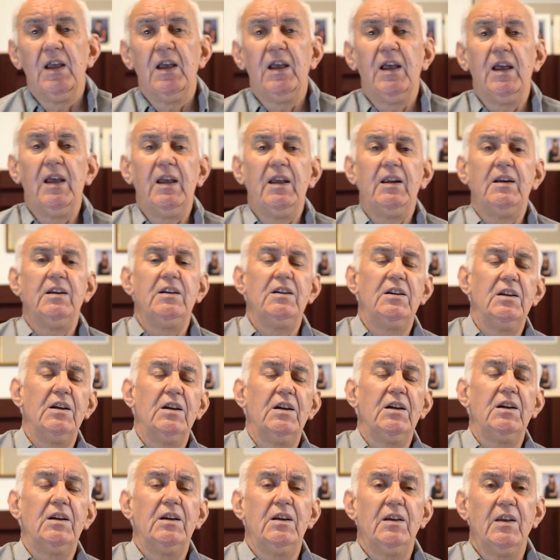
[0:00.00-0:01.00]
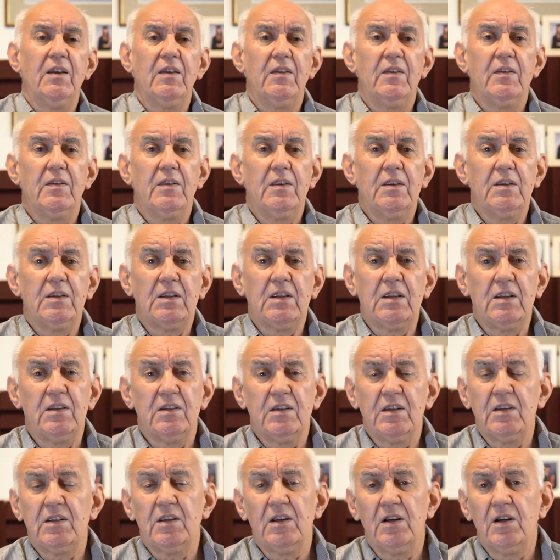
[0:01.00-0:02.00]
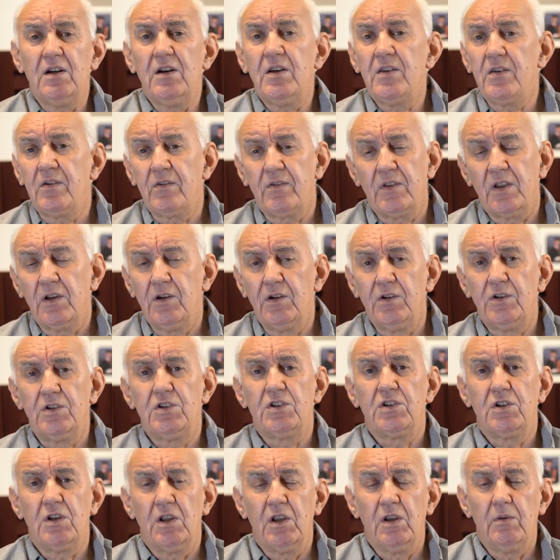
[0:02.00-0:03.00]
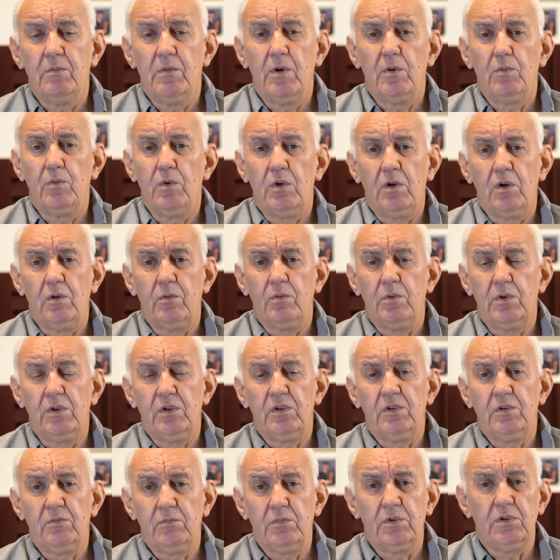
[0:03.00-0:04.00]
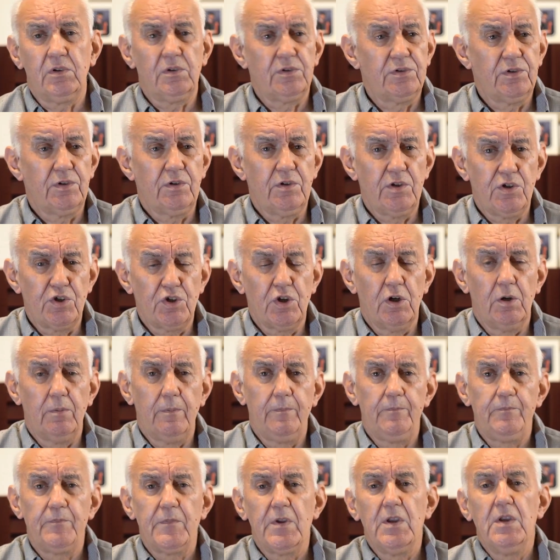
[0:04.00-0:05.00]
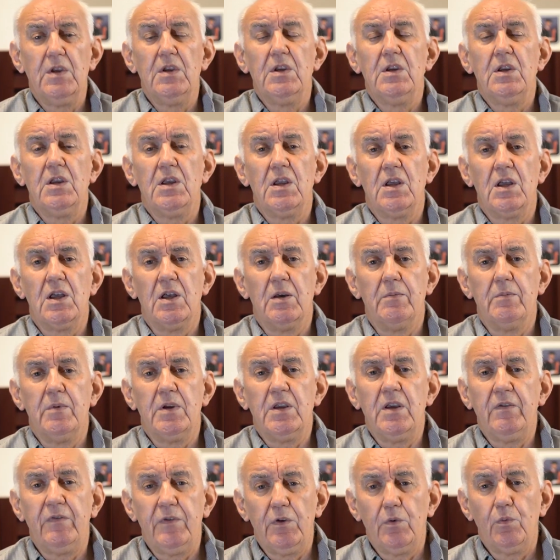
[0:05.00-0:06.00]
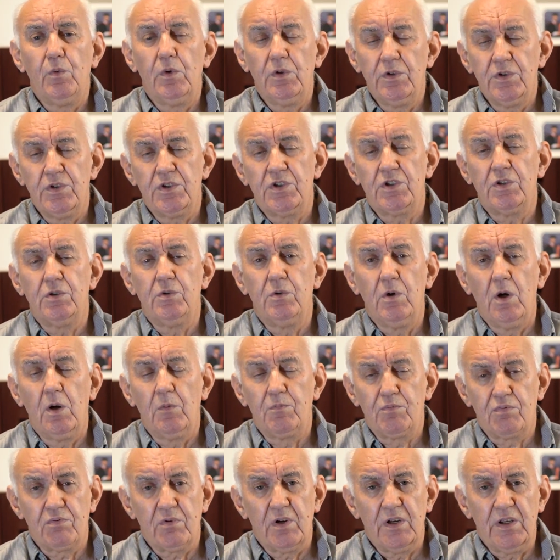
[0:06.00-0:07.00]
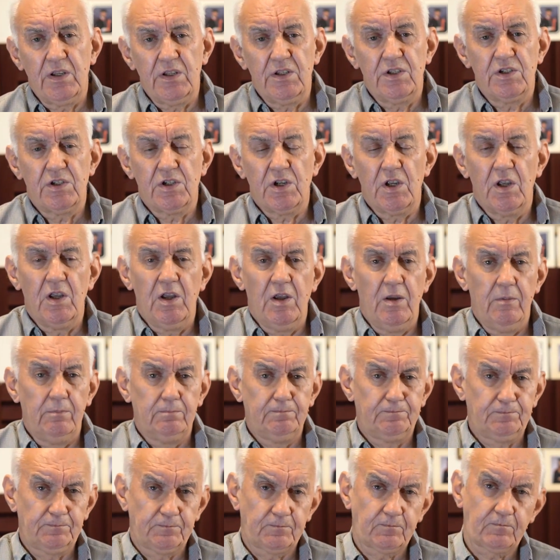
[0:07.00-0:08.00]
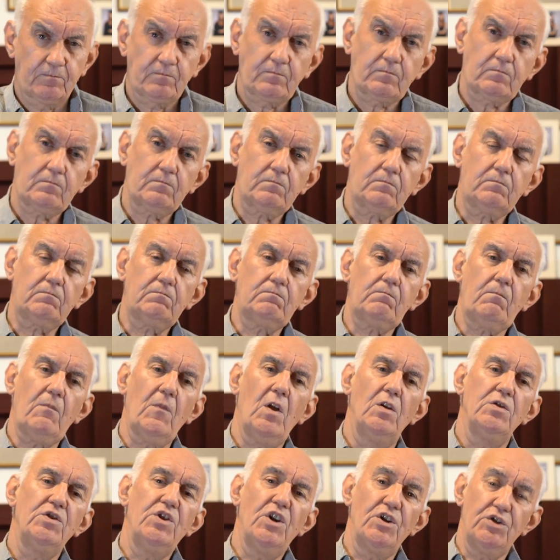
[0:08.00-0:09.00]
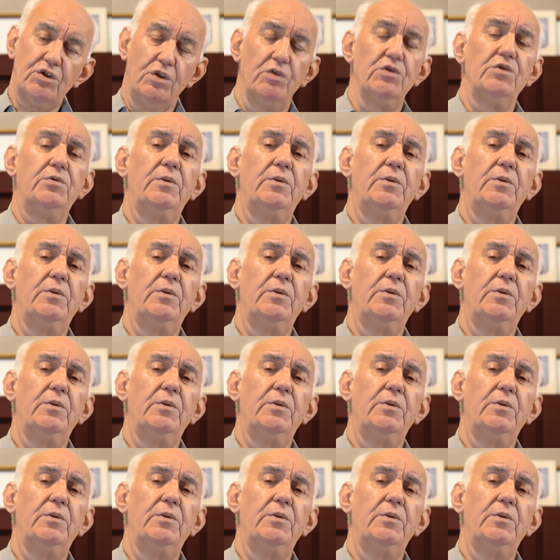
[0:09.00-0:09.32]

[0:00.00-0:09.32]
and uh, either of those um, will will will do the job. Um, if you want to operate um, just on